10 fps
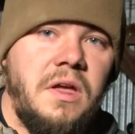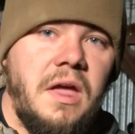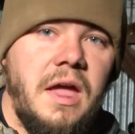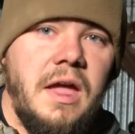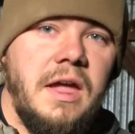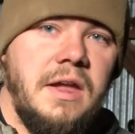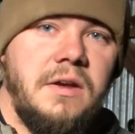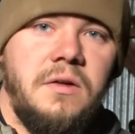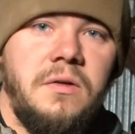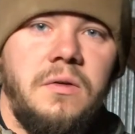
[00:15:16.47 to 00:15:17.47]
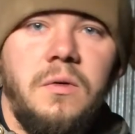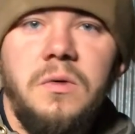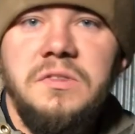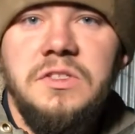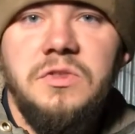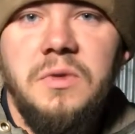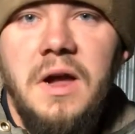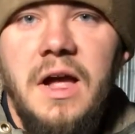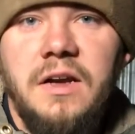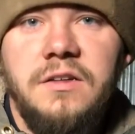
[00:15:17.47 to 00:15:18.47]
aid or
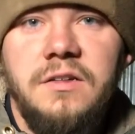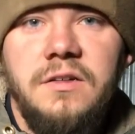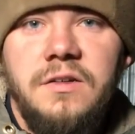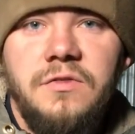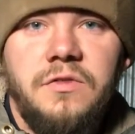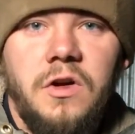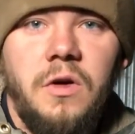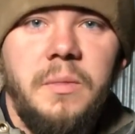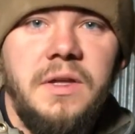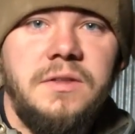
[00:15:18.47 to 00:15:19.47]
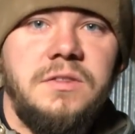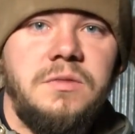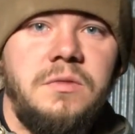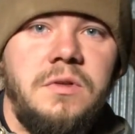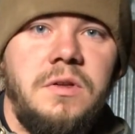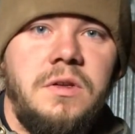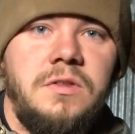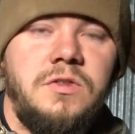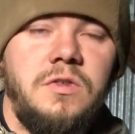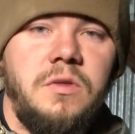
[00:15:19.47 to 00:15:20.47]
detract from its
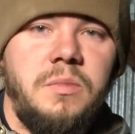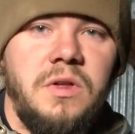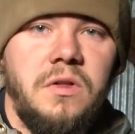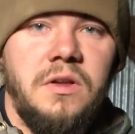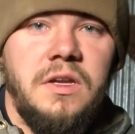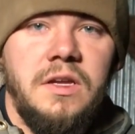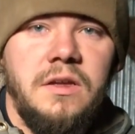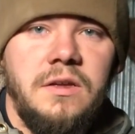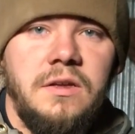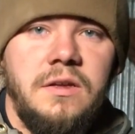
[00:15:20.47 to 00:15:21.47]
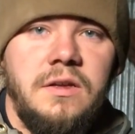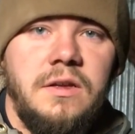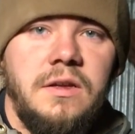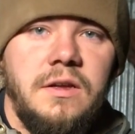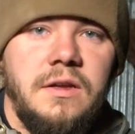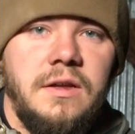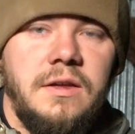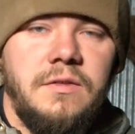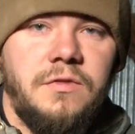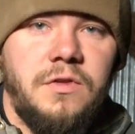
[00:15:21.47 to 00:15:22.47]
suitability
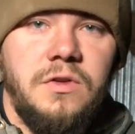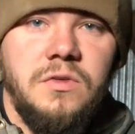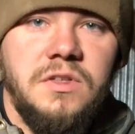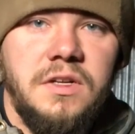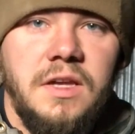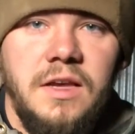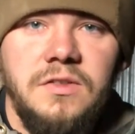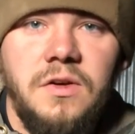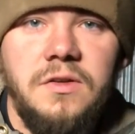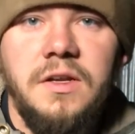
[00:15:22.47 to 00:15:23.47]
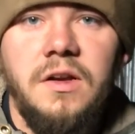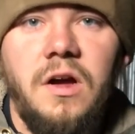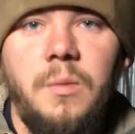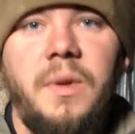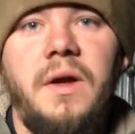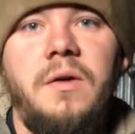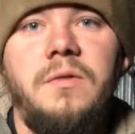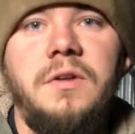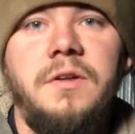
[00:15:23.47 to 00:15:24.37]
for use in a case hardening compound.